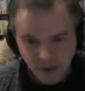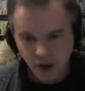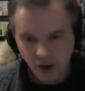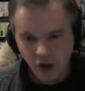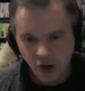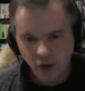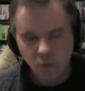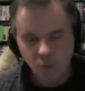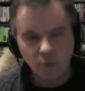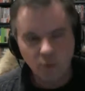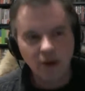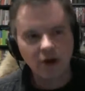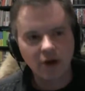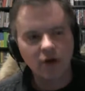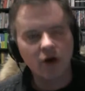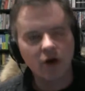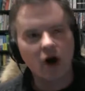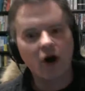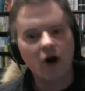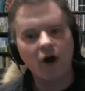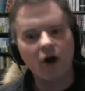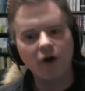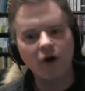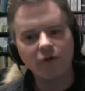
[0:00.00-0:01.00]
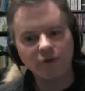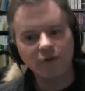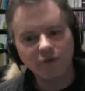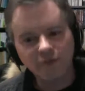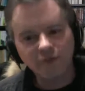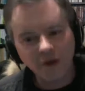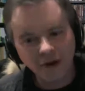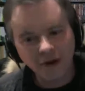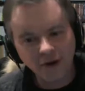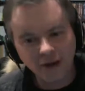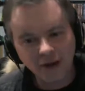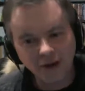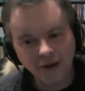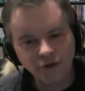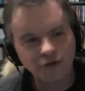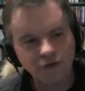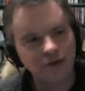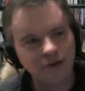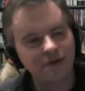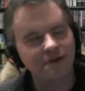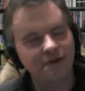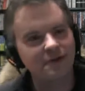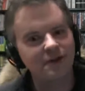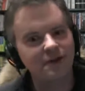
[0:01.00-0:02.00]
we're very
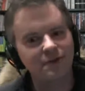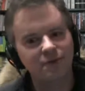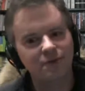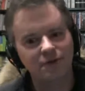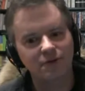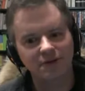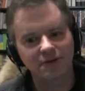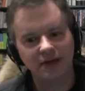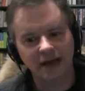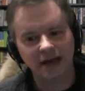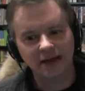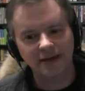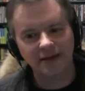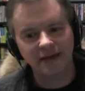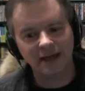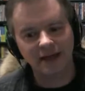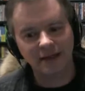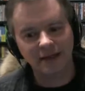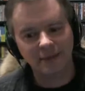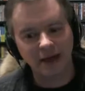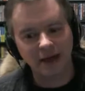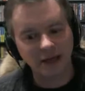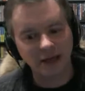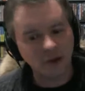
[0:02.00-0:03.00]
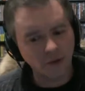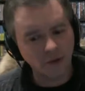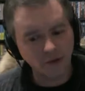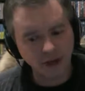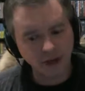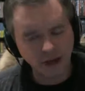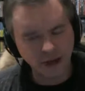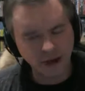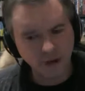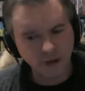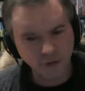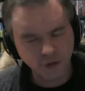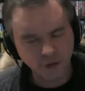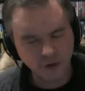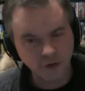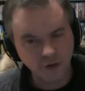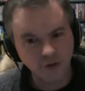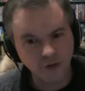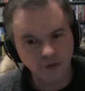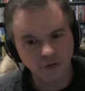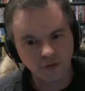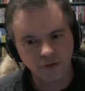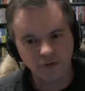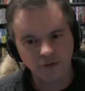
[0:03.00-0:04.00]
interested in protecting minority
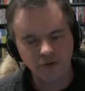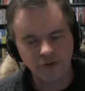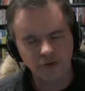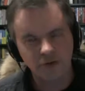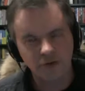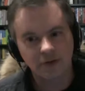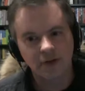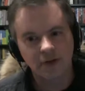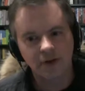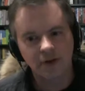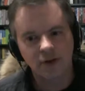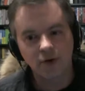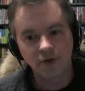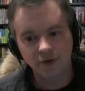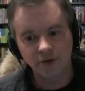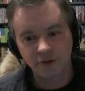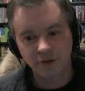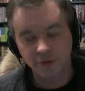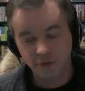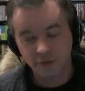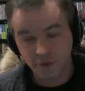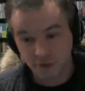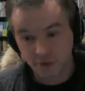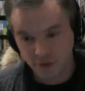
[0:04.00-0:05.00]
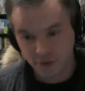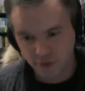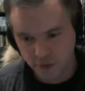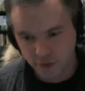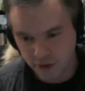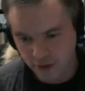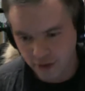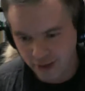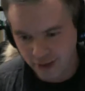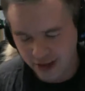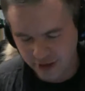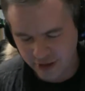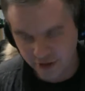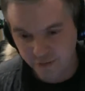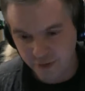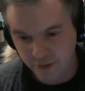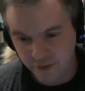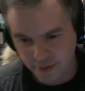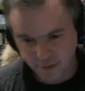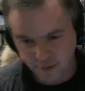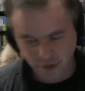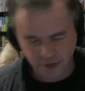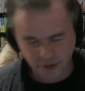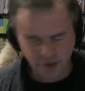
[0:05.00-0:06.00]
cultures, or at least there's a certain class of
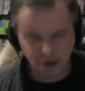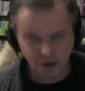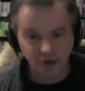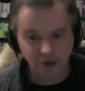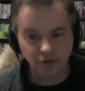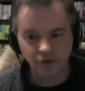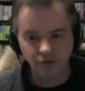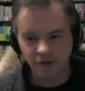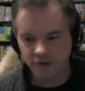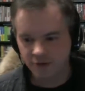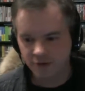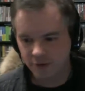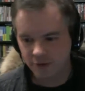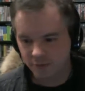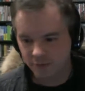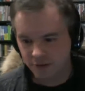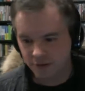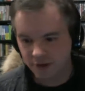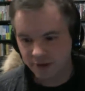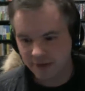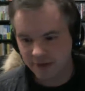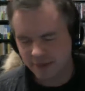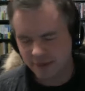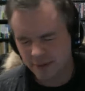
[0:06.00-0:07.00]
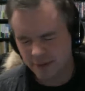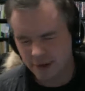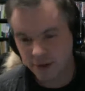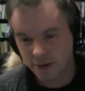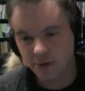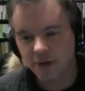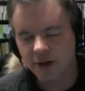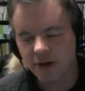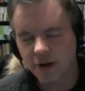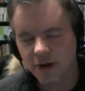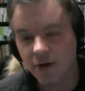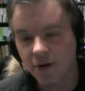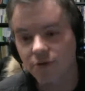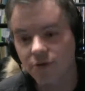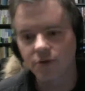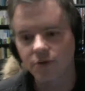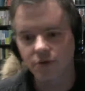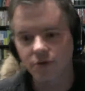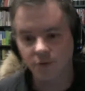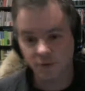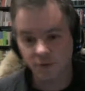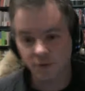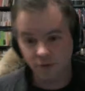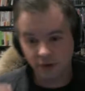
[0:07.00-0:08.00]
people that are interested in protecting minority
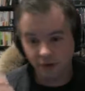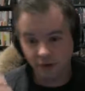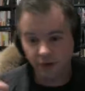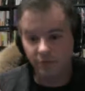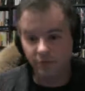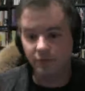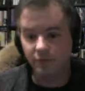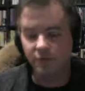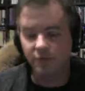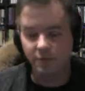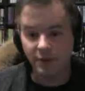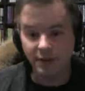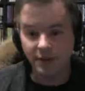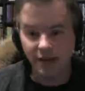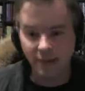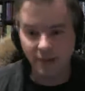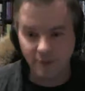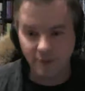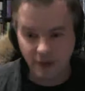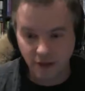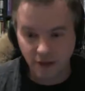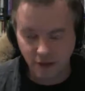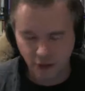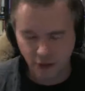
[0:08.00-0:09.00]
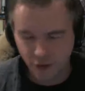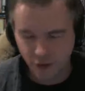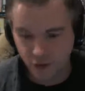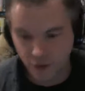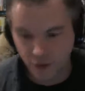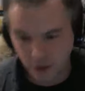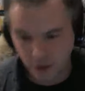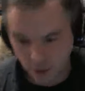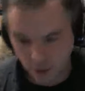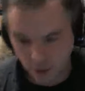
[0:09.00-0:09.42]
cultures from a dominant culture.